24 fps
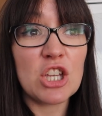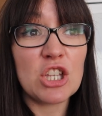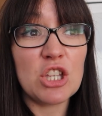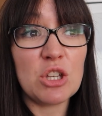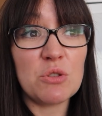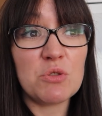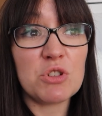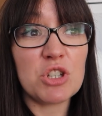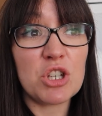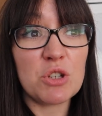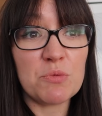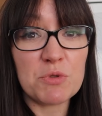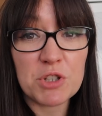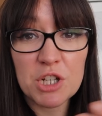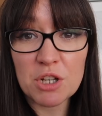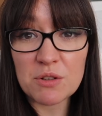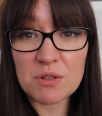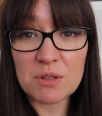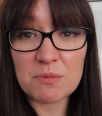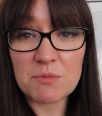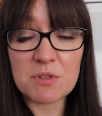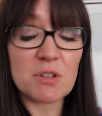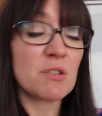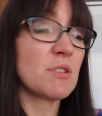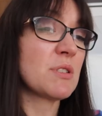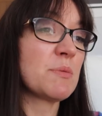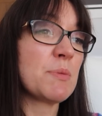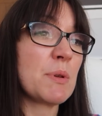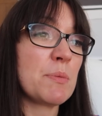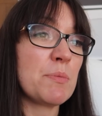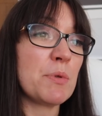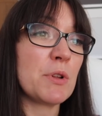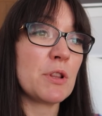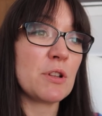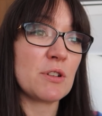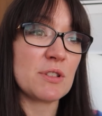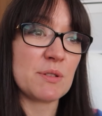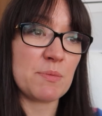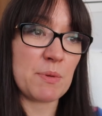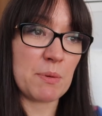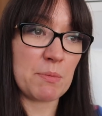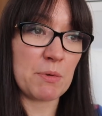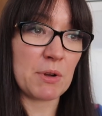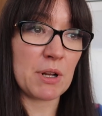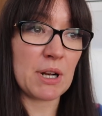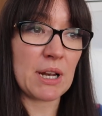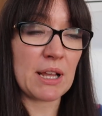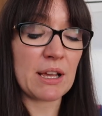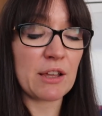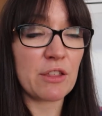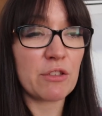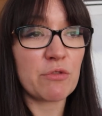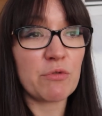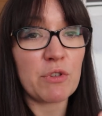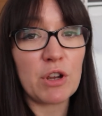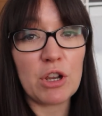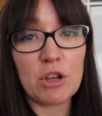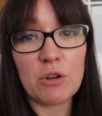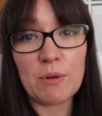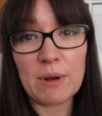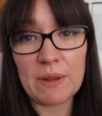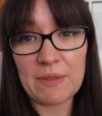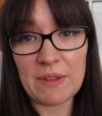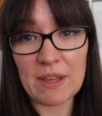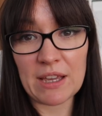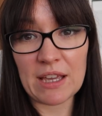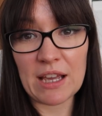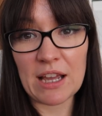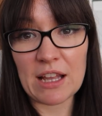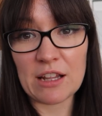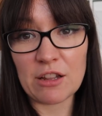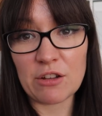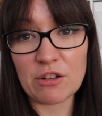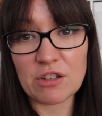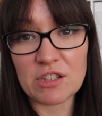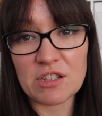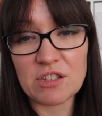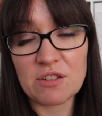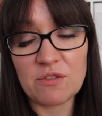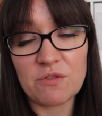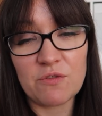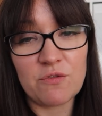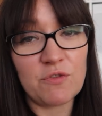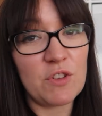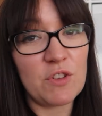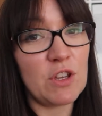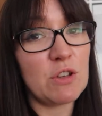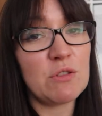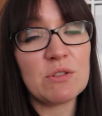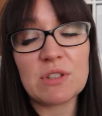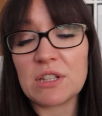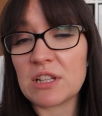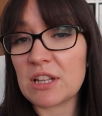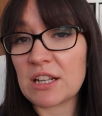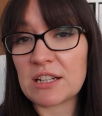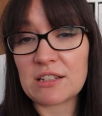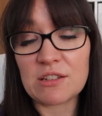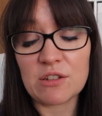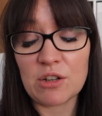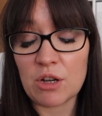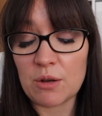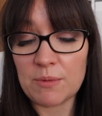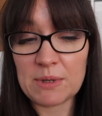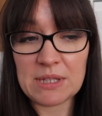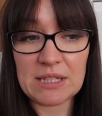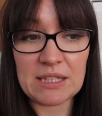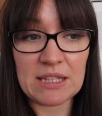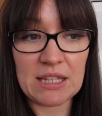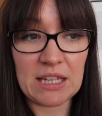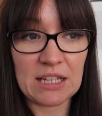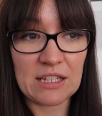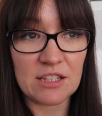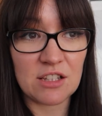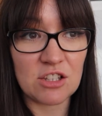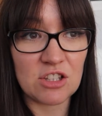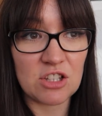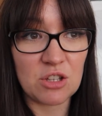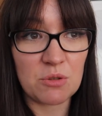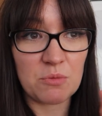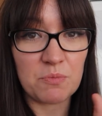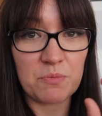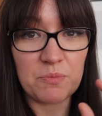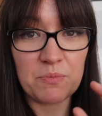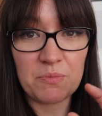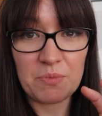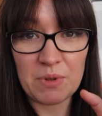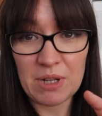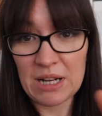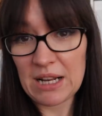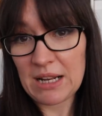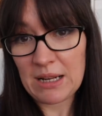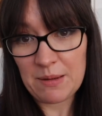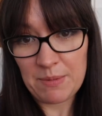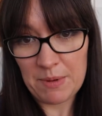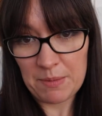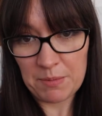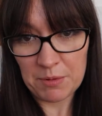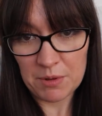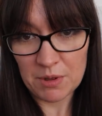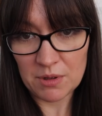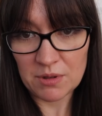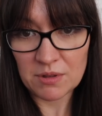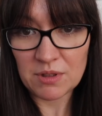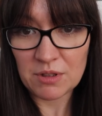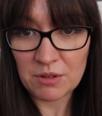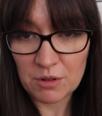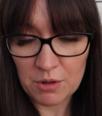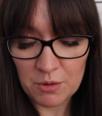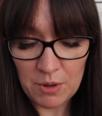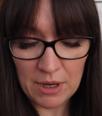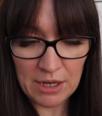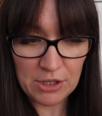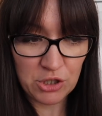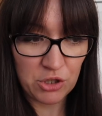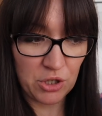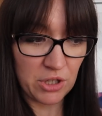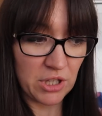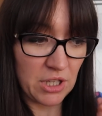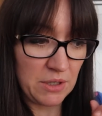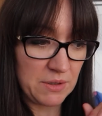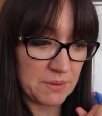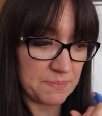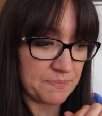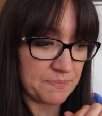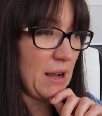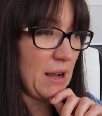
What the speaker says: YouTube shows them to lots of people click through and they get lots of views and likes and comments and things. So clearly people quite enjoy those.